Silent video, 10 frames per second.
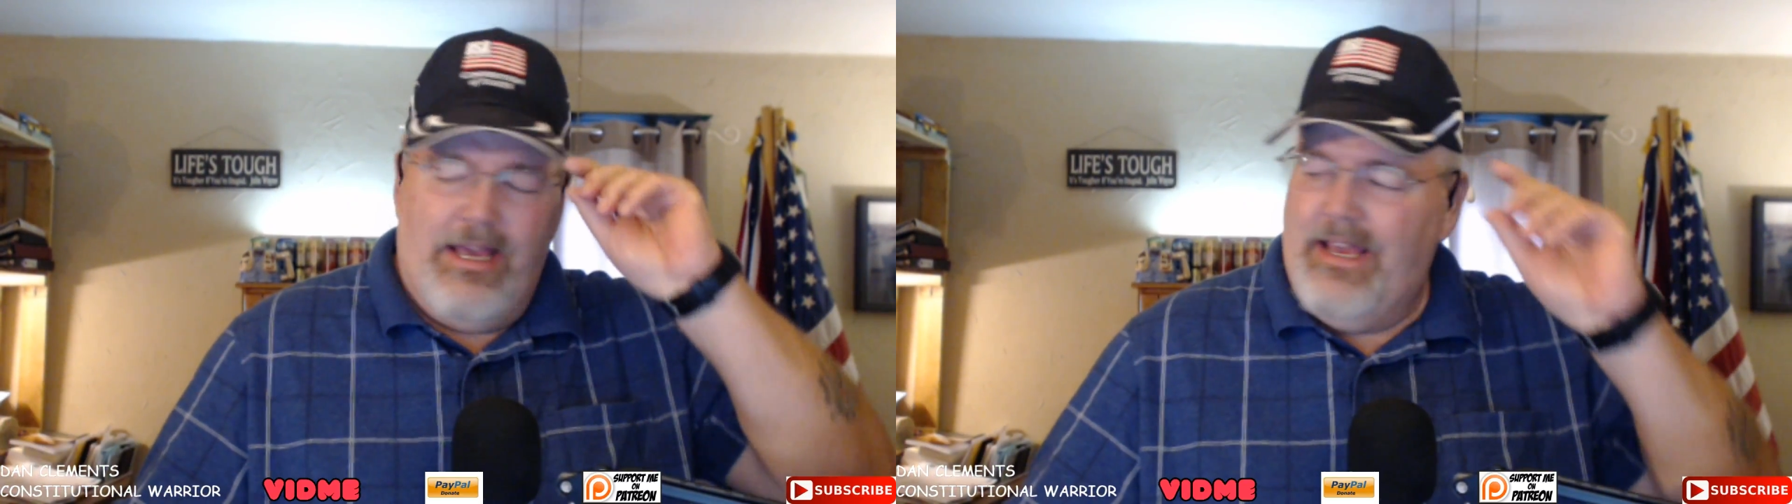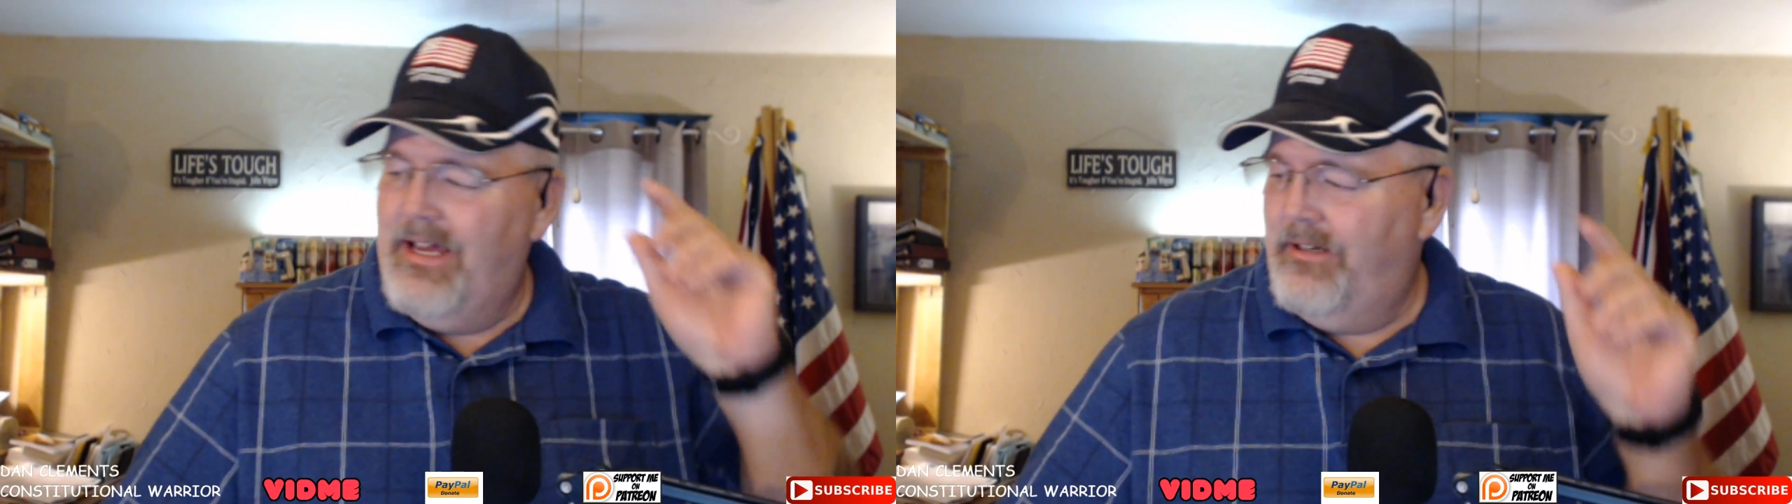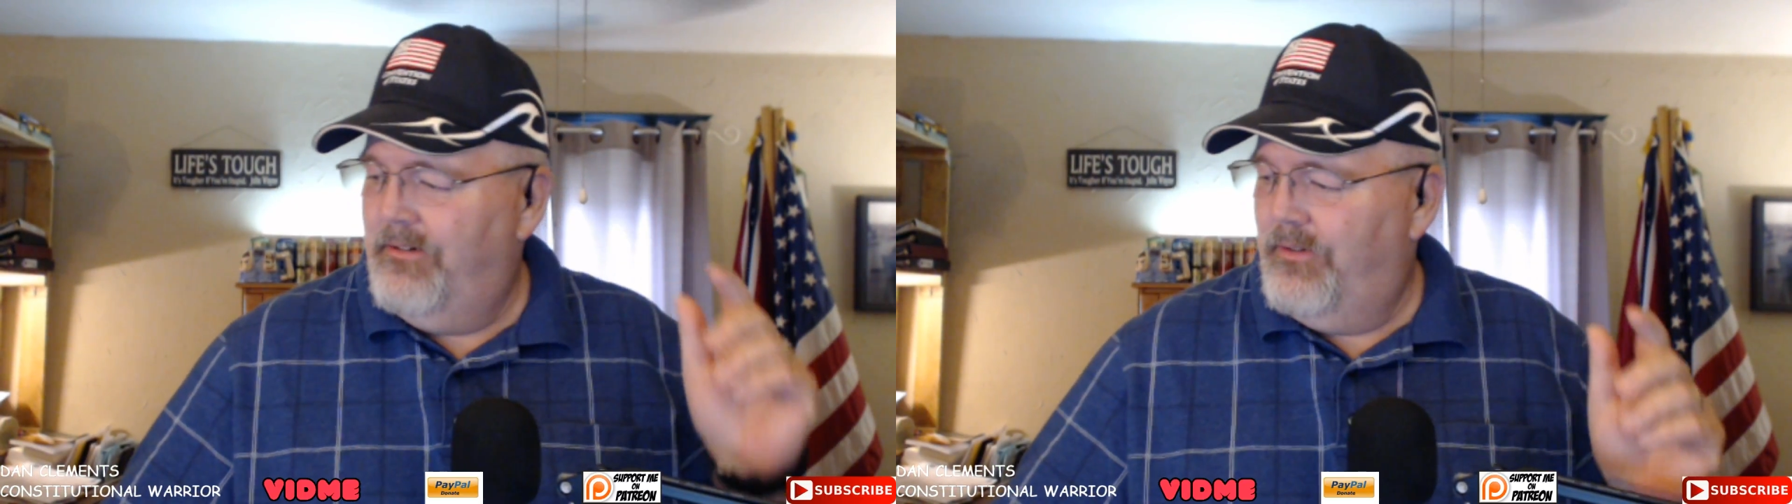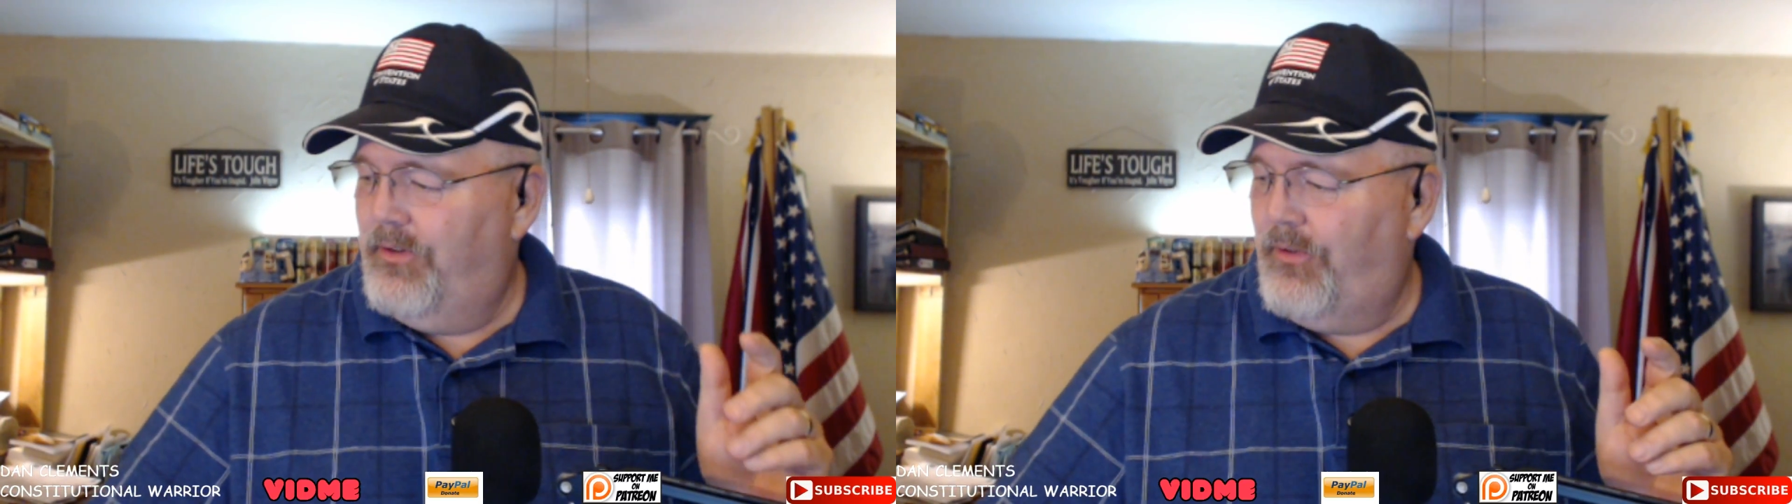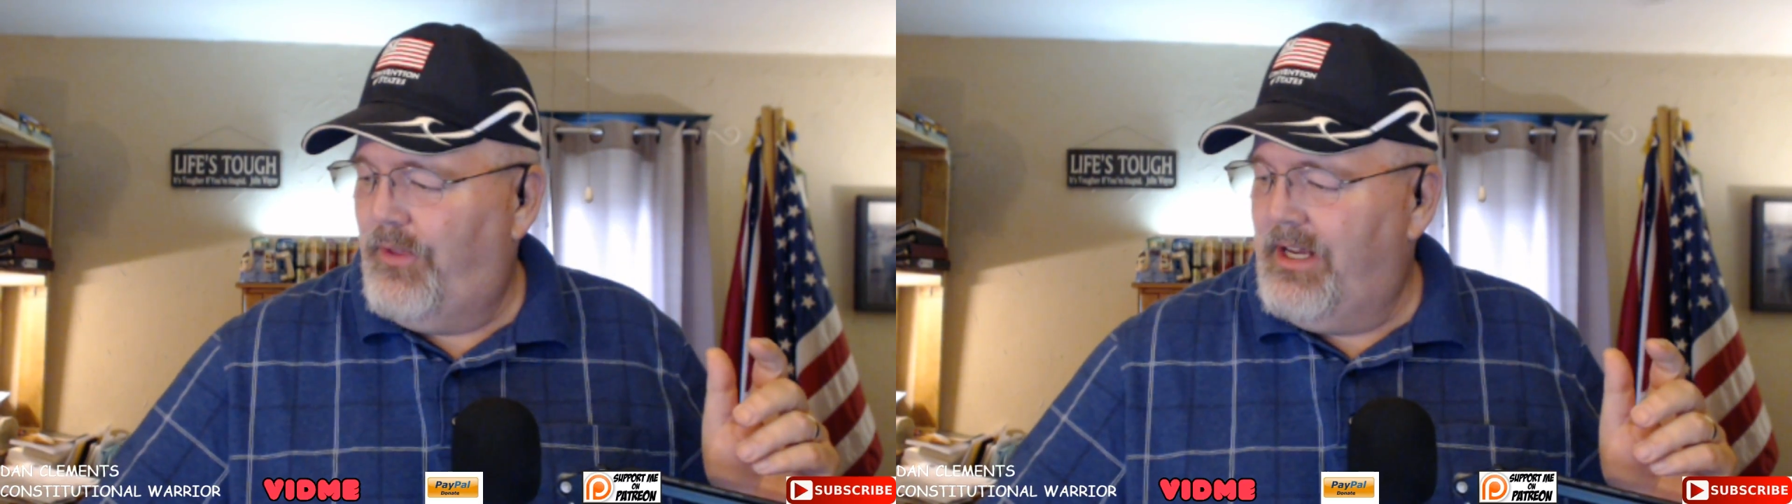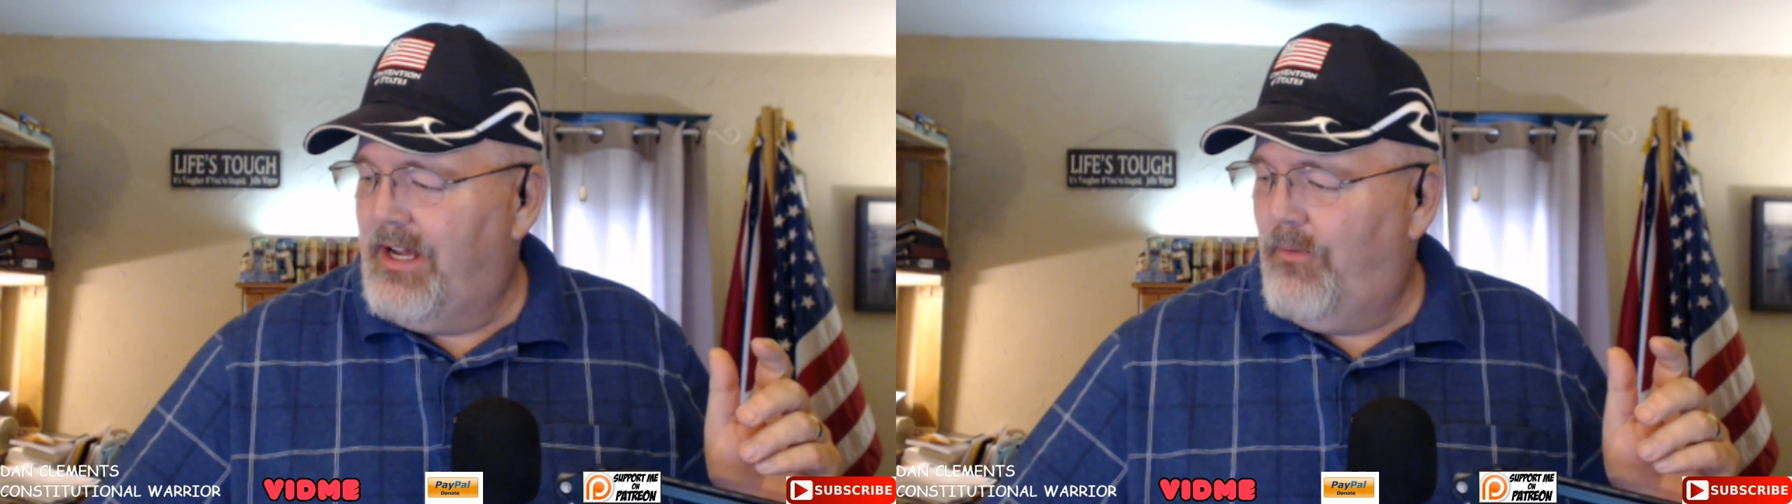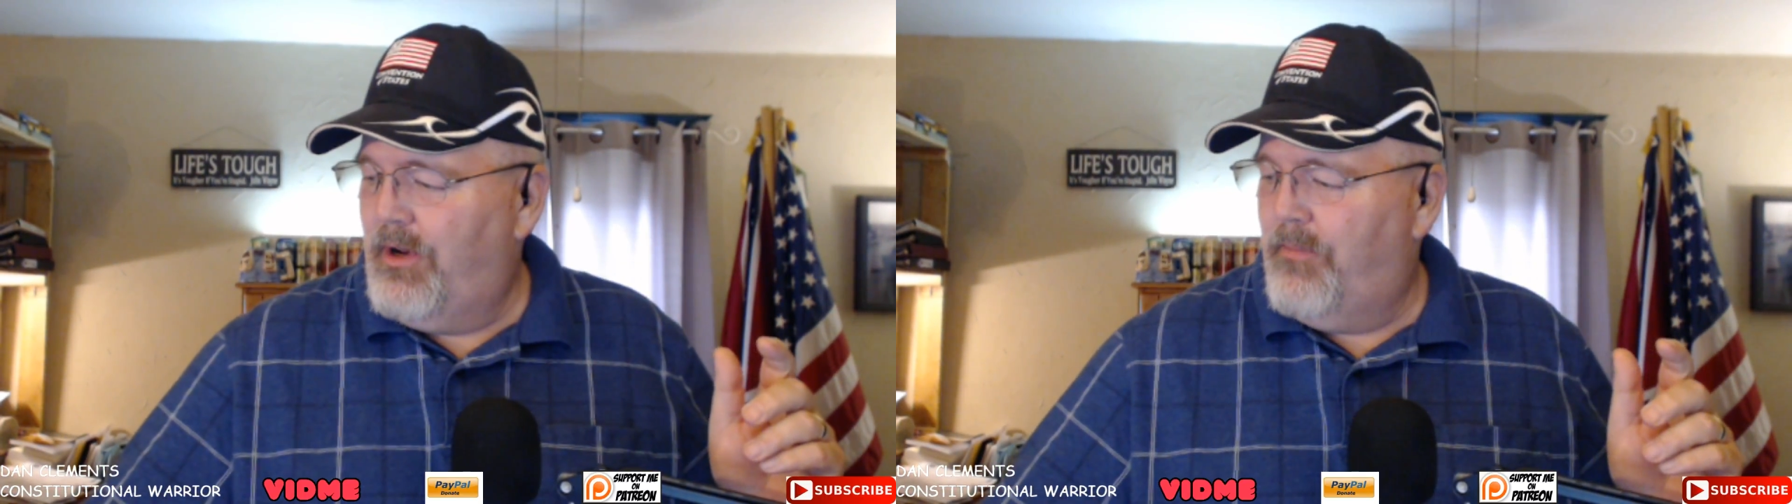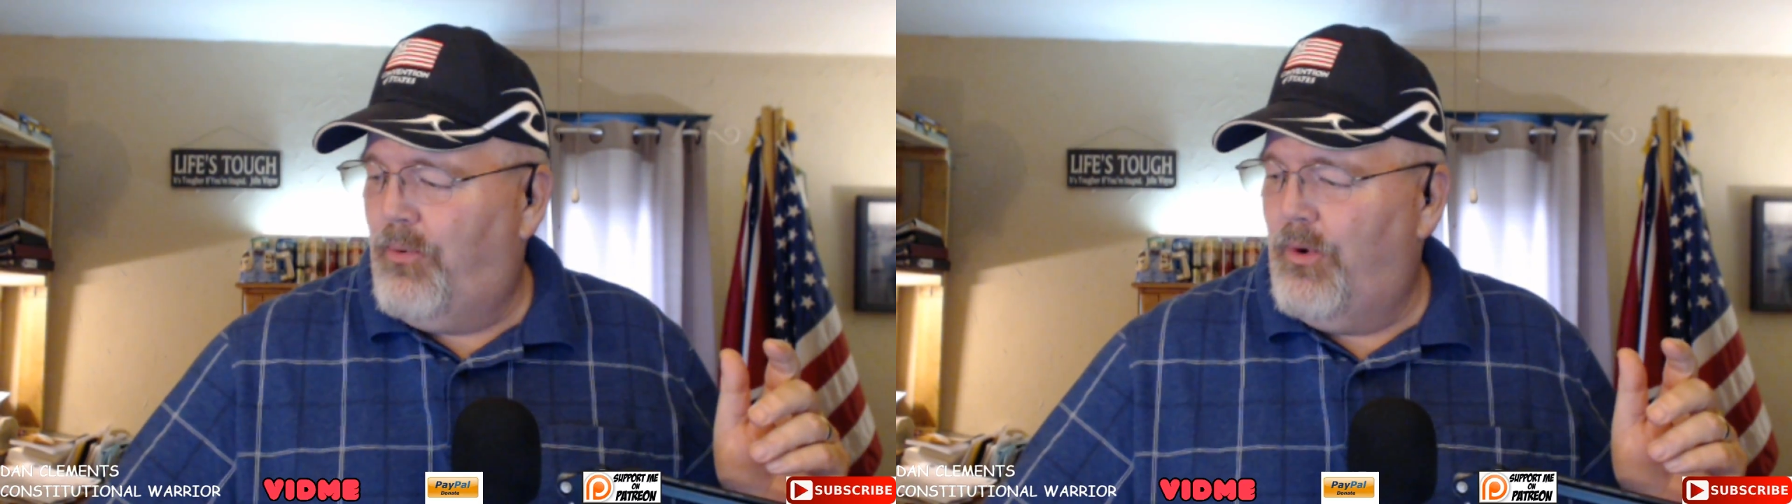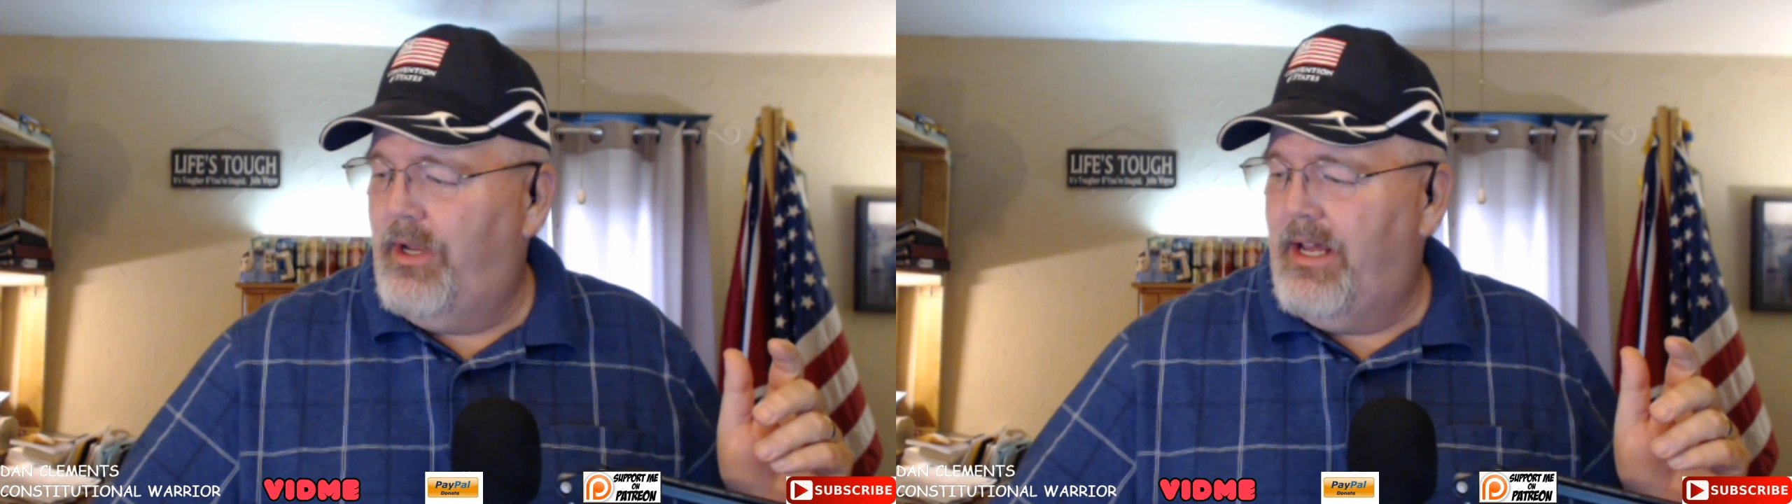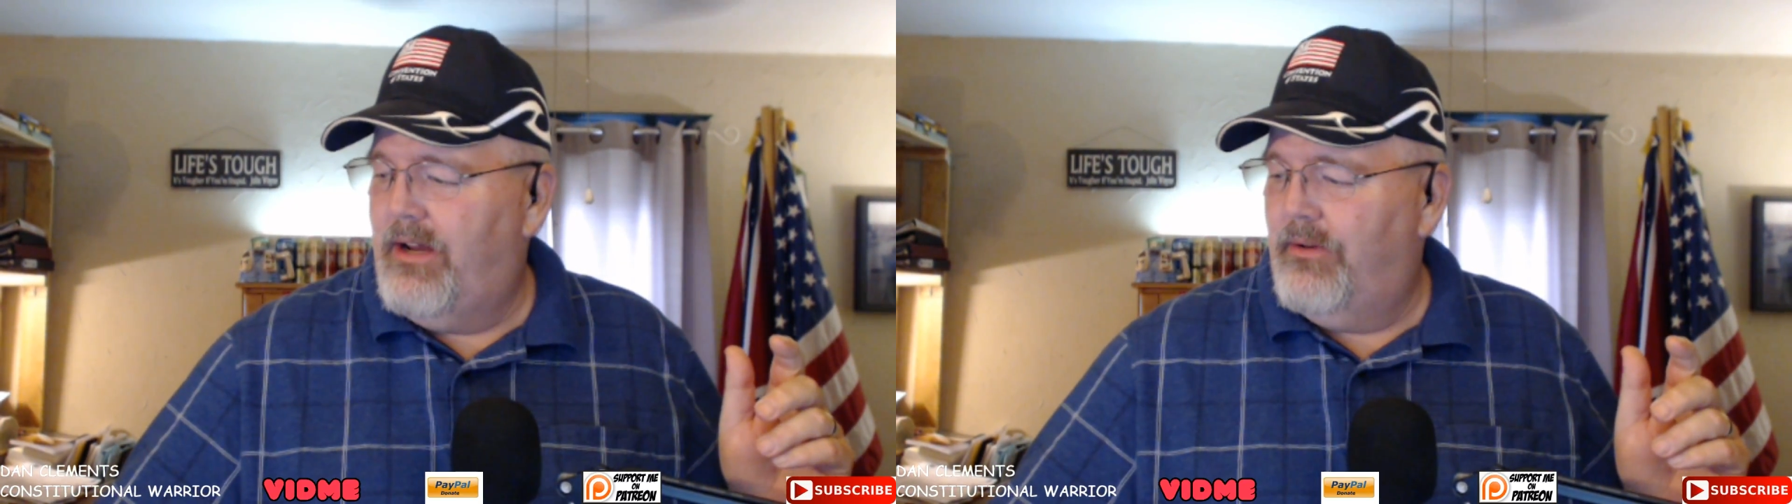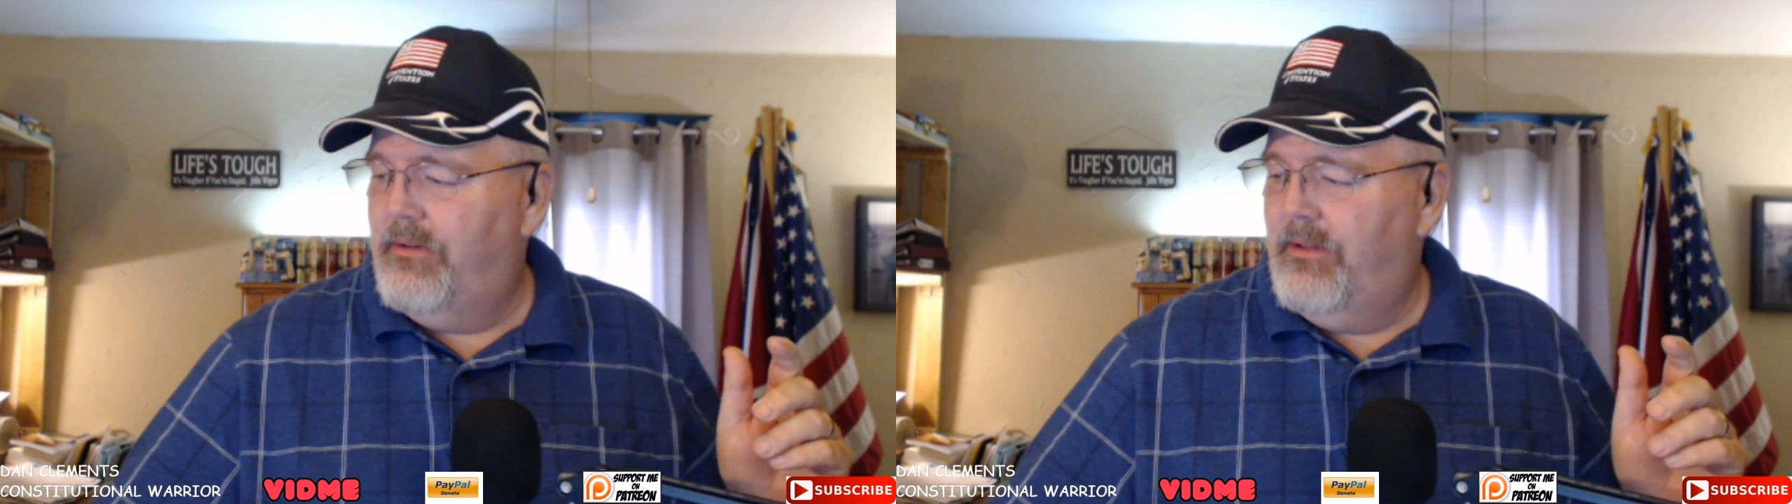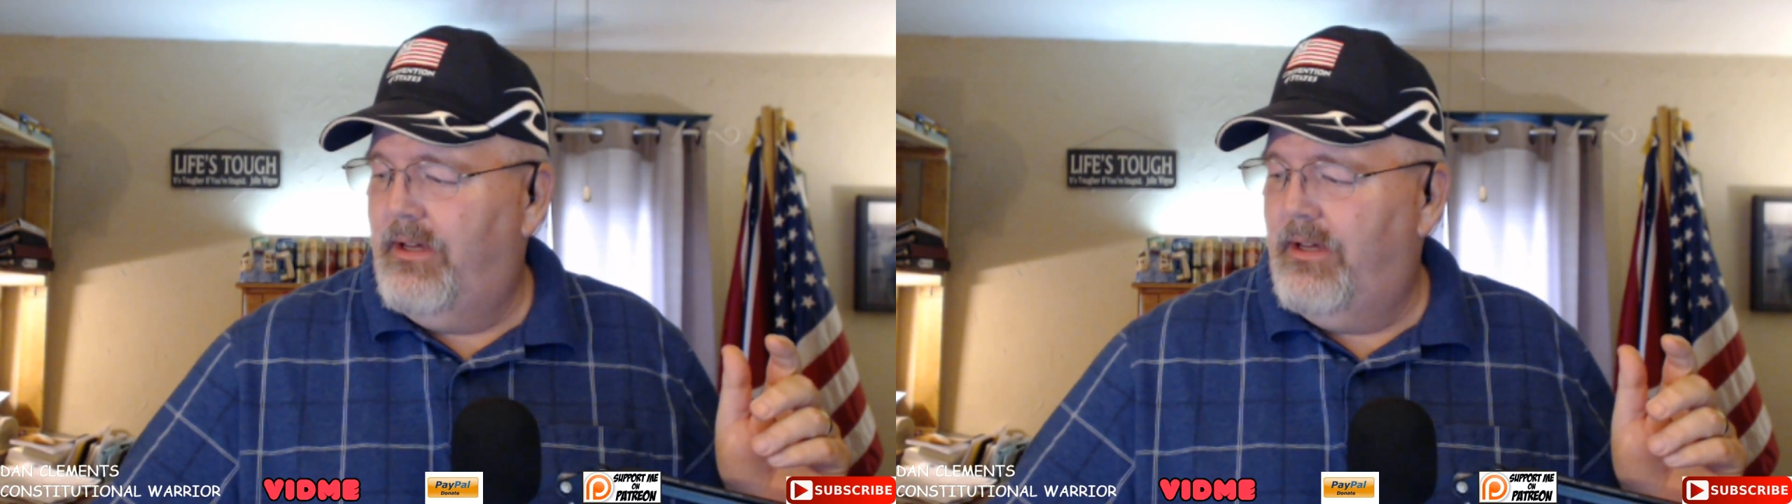And the thing I want to point out